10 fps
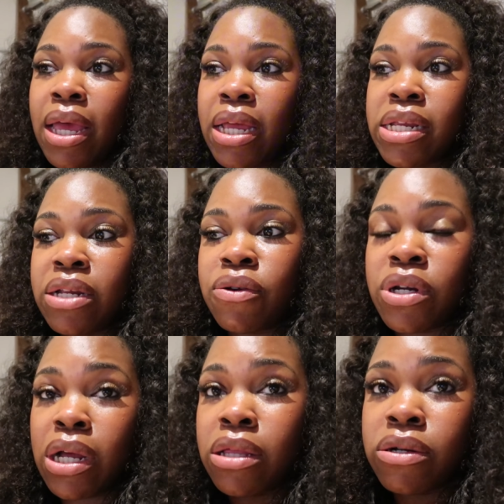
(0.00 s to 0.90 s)
And then
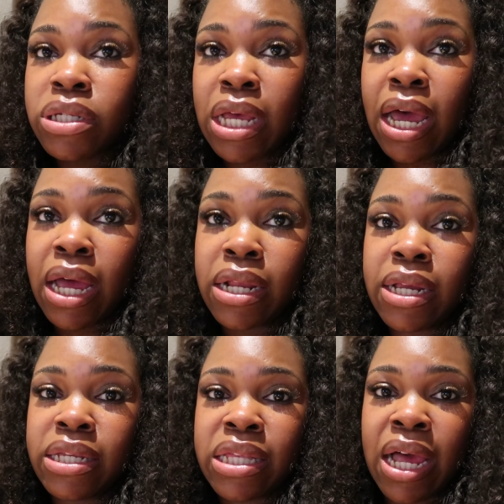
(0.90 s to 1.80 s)
on the other side,
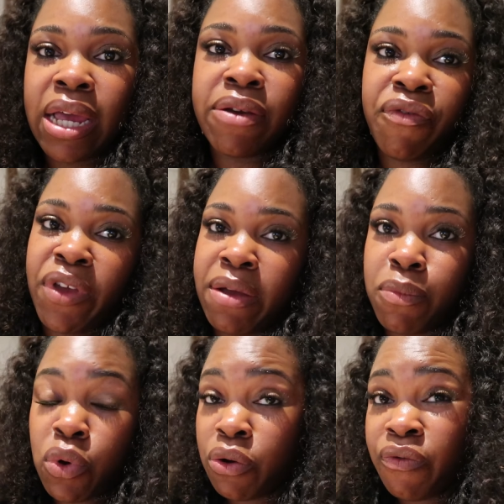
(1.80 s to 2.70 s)
it's like
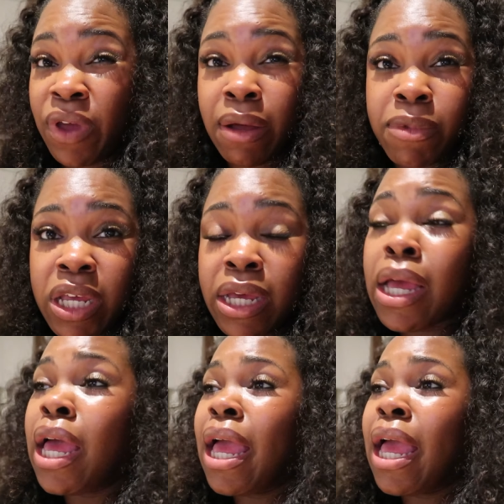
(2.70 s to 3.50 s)
fam more family.